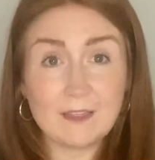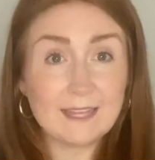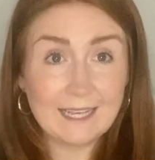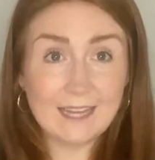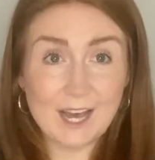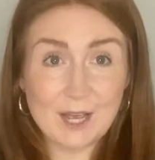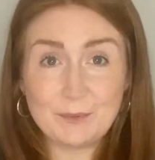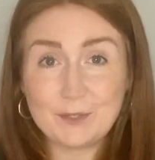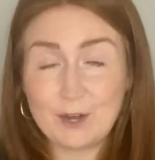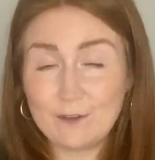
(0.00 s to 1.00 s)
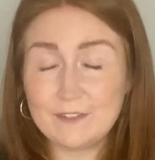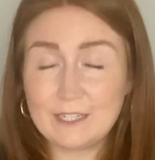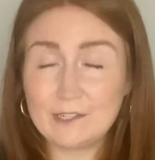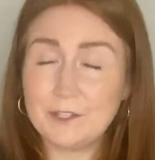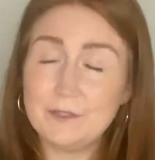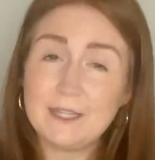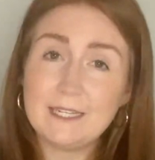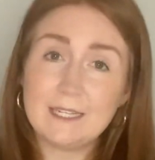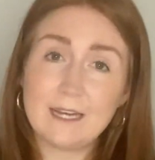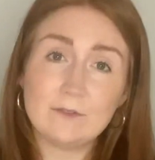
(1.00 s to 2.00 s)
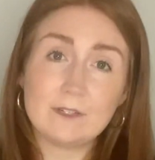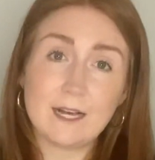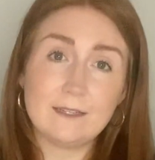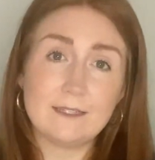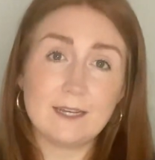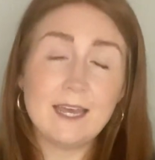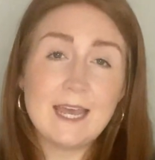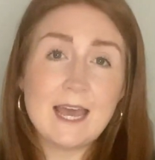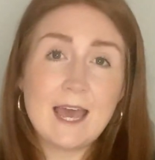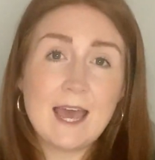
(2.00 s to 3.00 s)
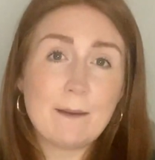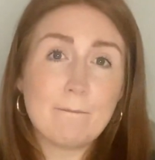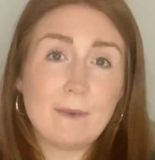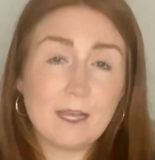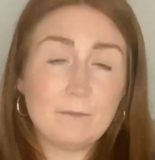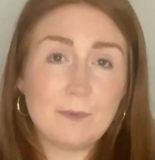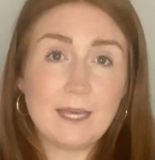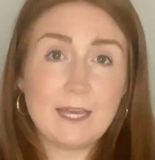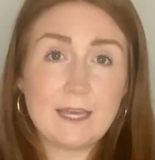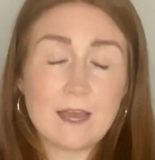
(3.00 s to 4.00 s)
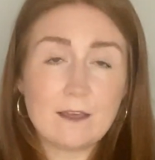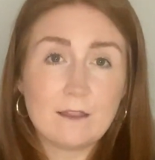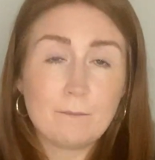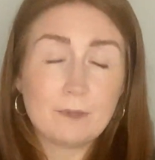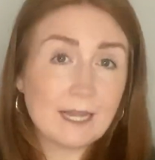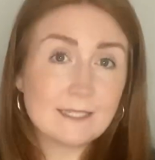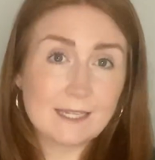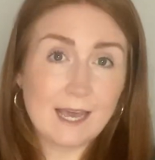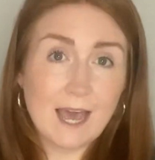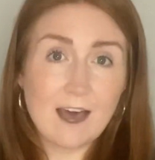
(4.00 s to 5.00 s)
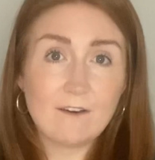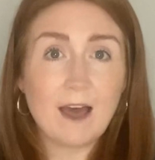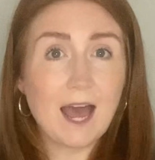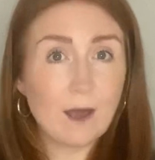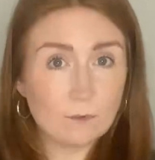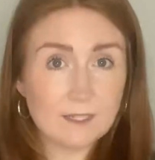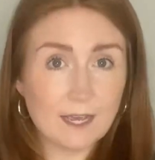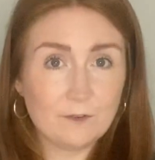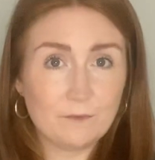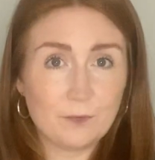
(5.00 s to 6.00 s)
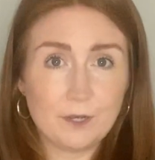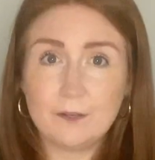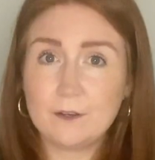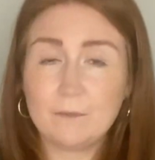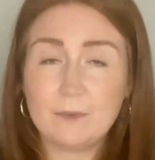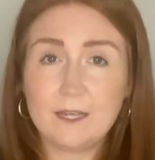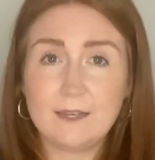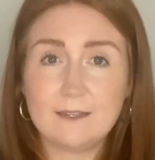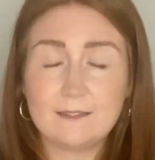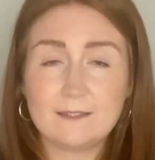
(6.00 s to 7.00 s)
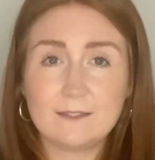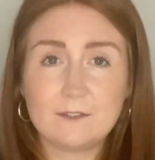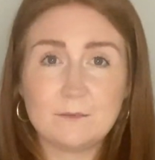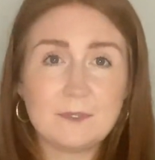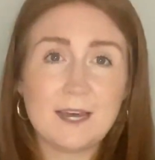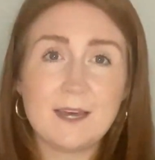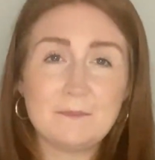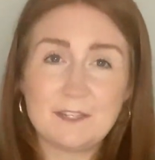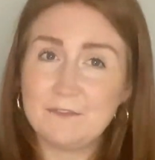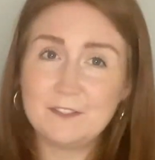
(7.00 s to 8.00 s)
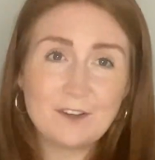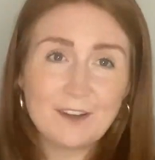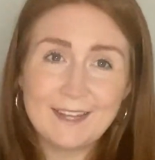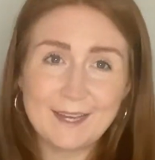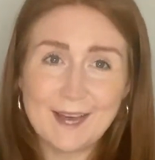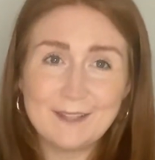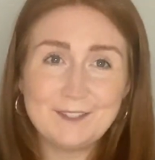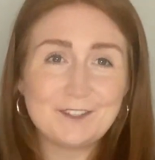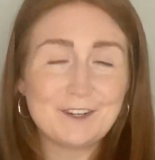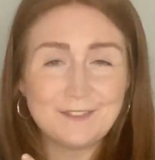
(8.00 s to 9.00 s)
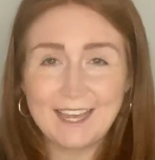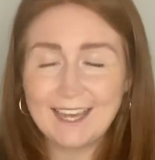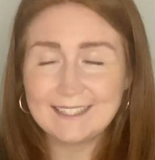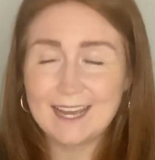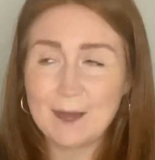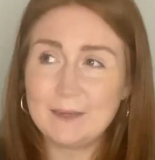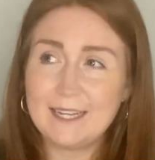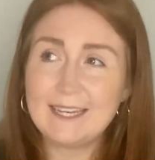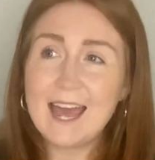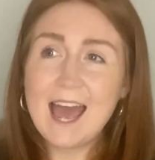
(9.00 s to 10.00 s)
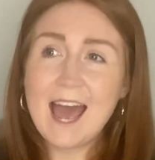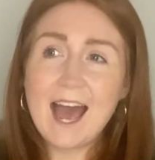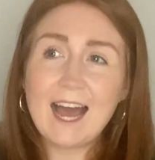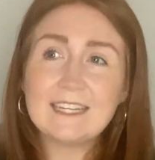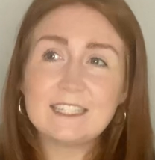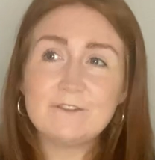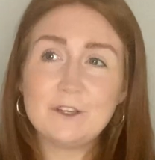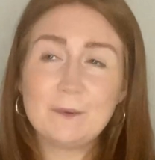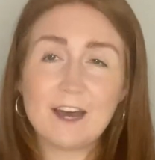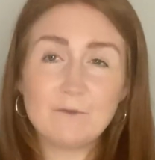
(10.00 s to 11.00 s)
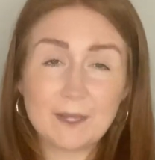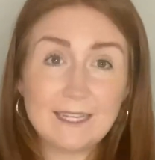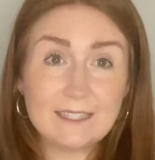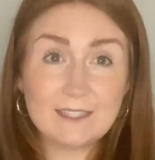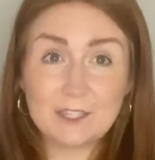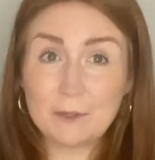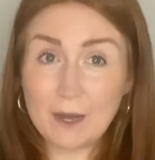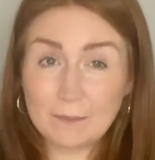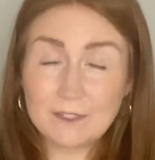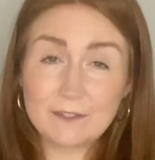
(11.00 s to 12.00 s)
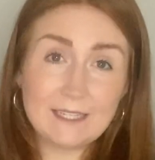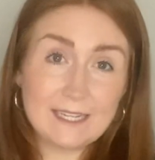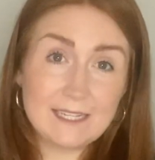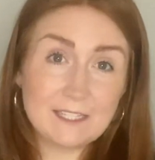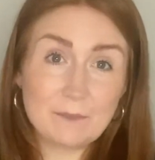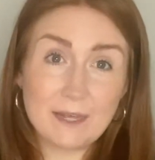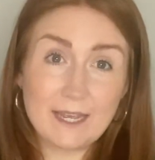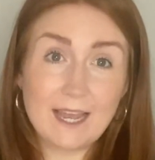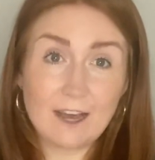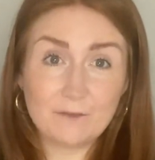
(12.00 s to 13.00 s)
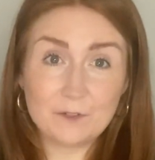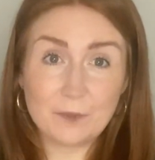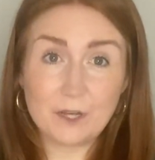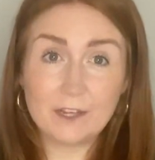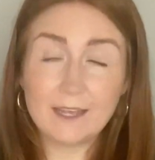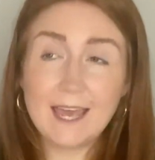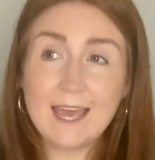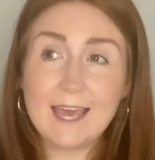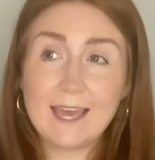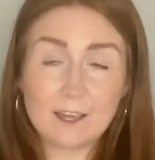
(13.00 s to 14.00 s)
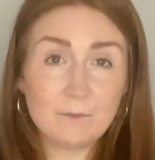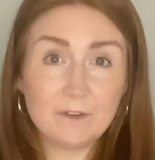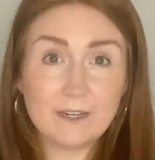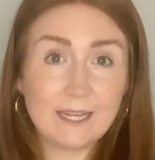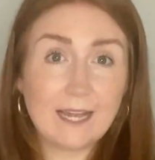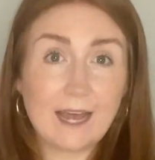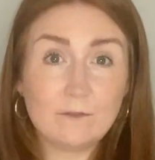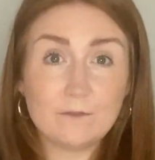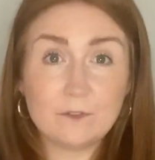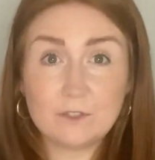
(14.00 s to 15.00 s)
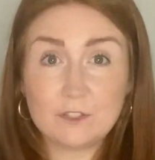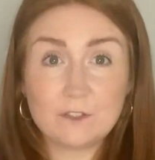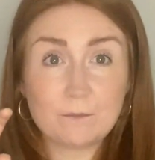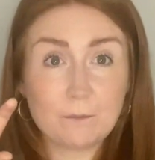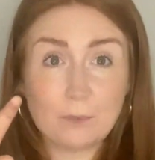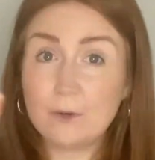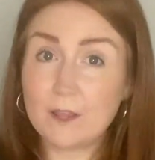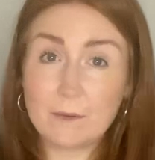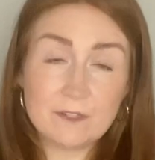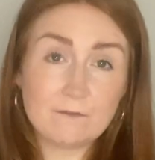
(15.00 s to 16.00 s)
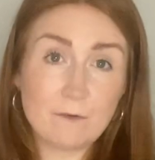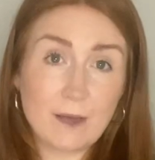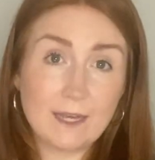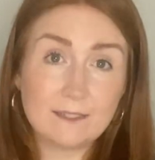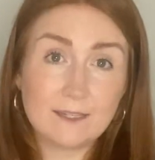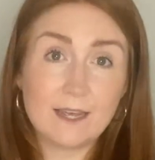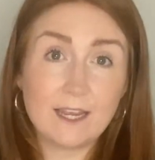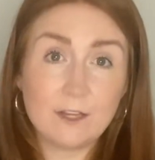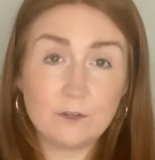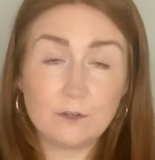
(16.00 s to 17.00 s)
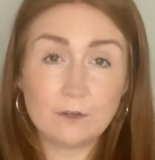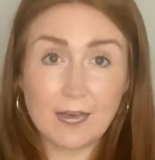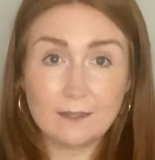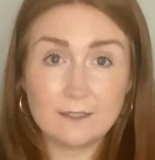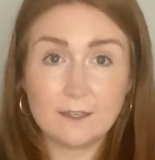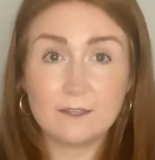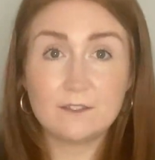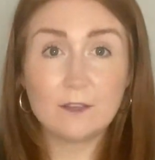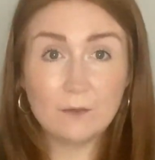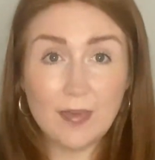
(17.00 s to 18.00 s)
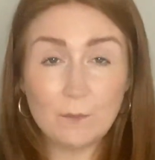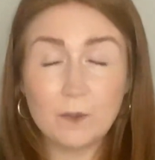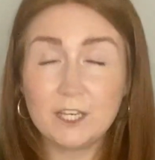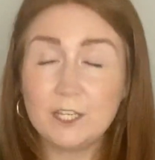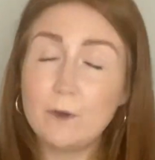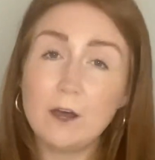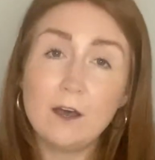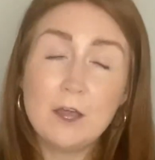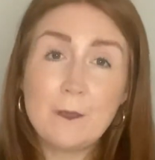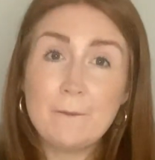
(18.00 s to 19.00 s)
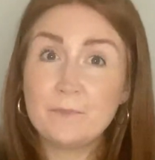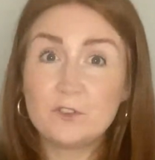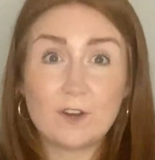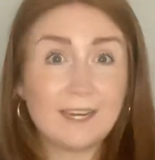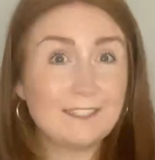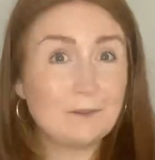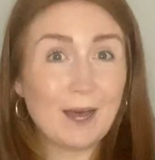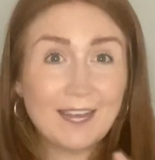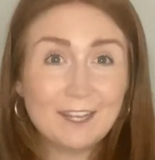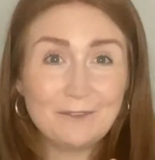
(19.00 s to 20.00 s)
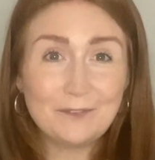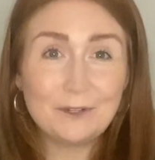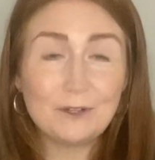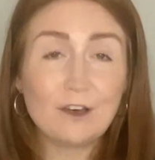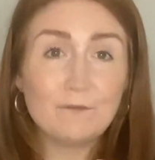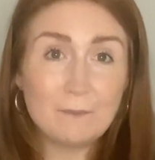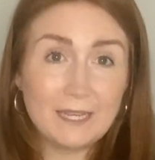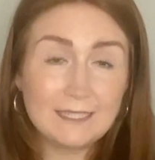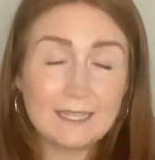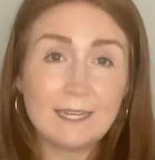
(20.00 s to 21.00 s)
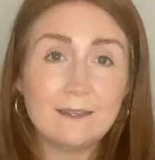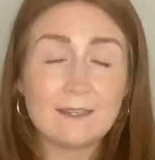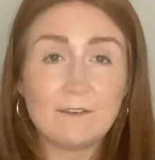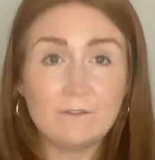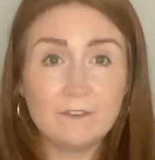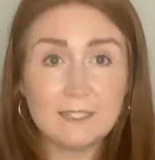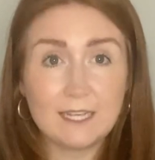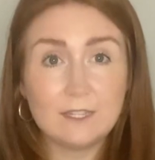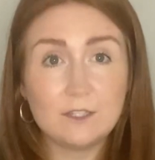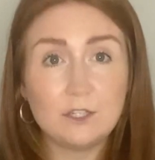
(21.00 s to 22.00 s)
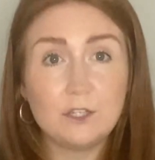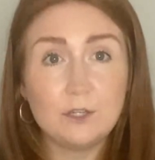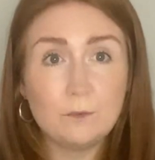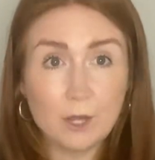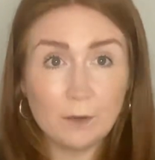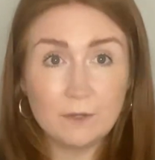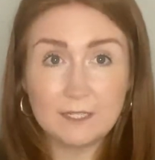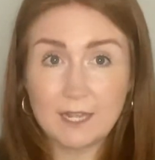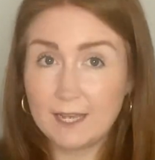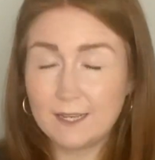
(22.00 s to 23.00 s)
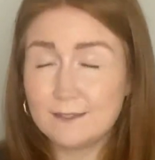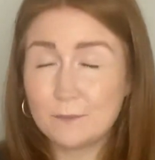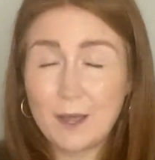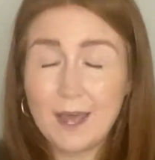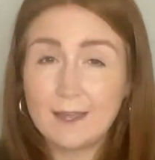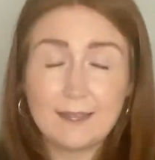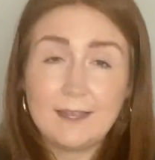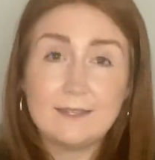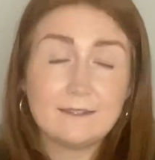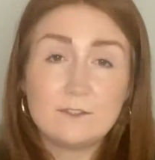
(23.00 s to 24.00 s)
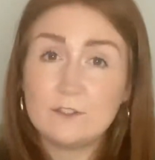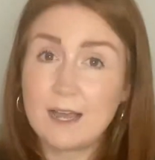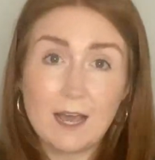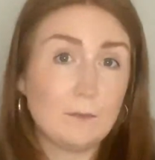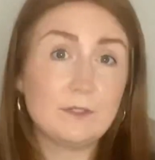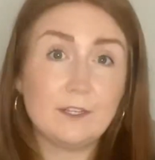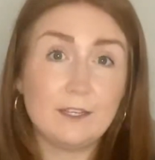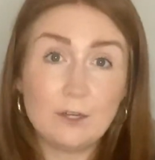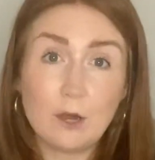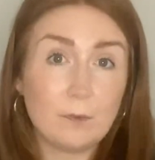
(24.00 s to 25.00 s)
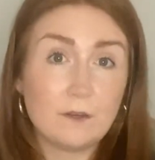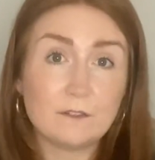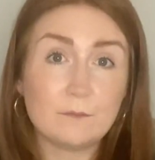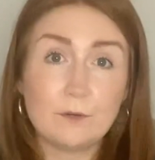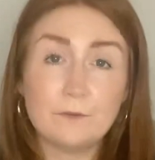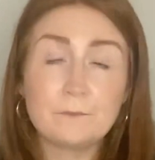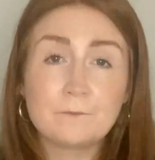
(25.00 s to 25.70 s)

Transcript: thing that I would often include in an Outlook calendar might be plans that I have outside of work, because sometimes if it's not in that calendar, I forget it's happening. And if you have places that you absolutely need to be after work, it can be really helpful to just put them as a reminder in your calendar. So then when you are trying to pack it full of meetings and visits, you know the days where it's just absolutely not possible